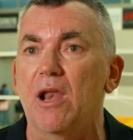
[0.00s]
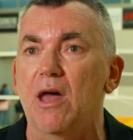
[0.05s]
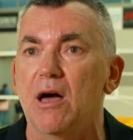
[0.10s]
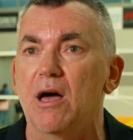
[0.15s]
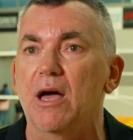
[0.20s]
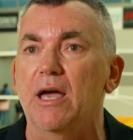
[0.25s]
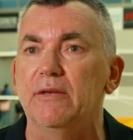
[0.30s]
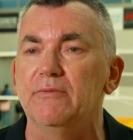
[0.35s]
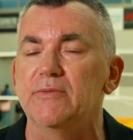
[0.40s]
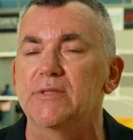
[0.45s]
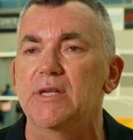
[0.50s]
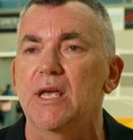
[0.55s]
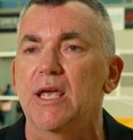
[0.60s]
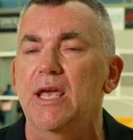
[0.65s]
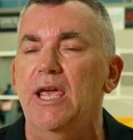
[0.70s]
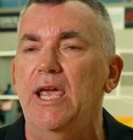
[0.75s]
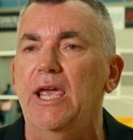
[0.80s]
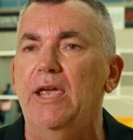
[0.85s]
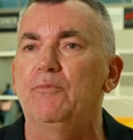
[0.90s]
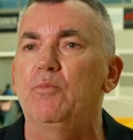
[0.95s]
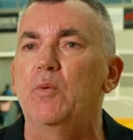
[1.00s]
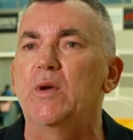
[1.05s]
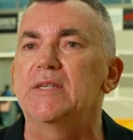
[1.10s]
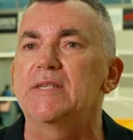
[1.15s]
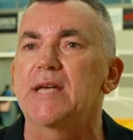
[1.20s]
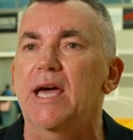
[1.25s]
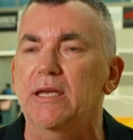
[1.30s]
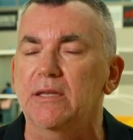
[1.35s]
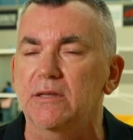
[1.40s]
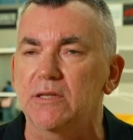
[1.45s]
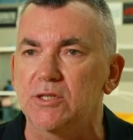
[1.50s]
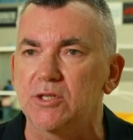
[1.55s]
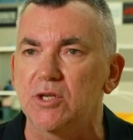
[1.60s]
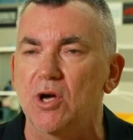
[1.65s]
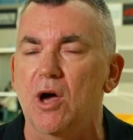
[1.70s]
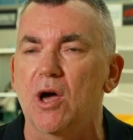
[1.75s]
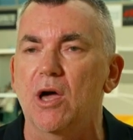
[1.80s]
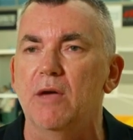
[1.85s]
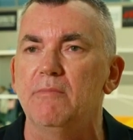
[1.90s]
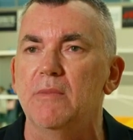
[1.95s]
lives if we take the
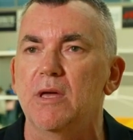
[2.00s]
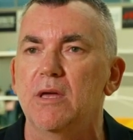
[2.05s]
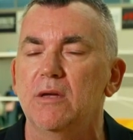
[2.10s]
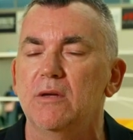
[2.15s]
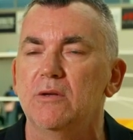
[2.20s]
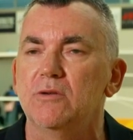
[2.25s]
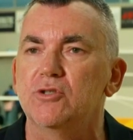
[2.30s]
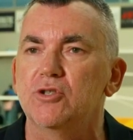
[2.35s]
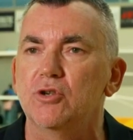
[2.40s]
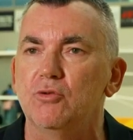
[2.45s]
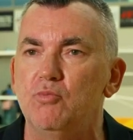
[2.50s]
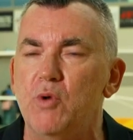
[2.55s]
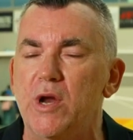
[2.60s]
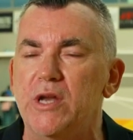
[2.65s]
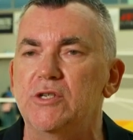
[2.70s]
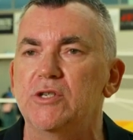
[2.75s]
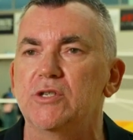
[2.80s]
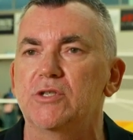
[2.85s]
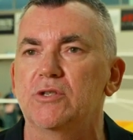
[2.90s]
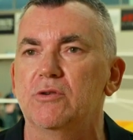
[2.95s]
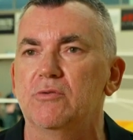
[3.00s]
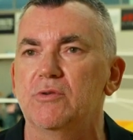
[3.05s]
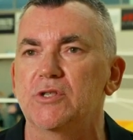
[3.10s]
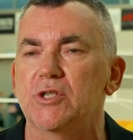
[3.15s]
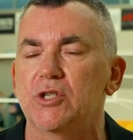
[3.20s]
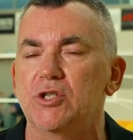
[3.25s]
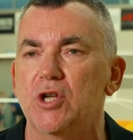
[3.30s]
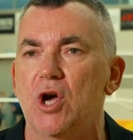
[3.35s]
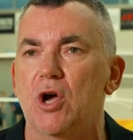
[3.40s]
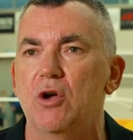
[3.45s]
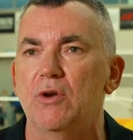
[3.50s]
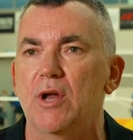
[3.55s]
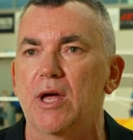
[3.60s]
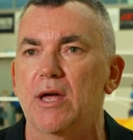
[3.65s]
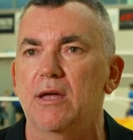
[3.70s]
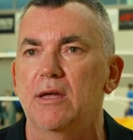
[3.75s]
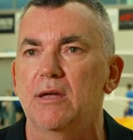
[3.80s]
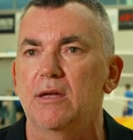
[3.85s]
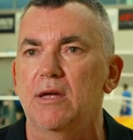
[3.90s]
time to register as a donor